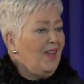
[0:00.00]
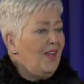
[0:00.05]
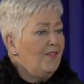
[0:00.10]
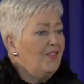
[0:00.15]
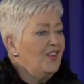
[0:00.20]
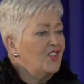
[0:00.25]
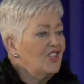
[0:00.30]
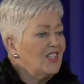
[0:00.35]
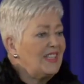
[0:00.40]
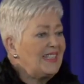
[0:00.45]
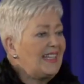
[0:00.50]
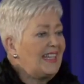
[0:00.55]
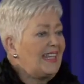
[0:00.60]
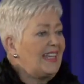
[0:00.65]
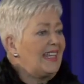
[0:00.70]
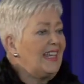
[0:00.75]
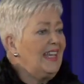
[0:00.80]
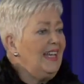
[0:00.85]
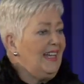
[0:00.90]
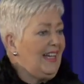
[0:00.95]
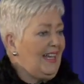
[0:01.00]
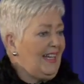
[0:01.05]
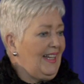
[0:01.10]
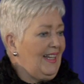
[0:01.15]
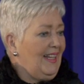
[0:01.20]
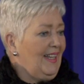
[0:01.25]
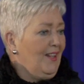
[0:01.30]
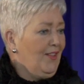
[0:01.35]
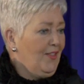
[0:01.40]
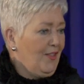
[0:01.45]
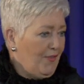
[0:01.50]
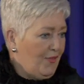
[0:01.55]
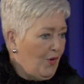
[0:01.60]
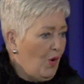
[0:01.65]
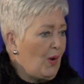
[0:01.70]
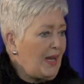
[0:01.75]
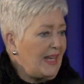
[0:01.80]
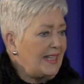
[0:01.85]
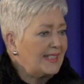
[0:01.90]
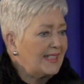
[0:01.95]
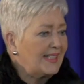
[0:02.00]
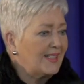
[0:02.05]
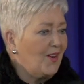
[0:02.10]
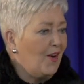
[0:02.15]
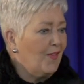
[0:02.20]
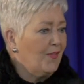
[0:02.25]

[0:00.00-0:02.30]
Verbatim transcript: If you just hear the voice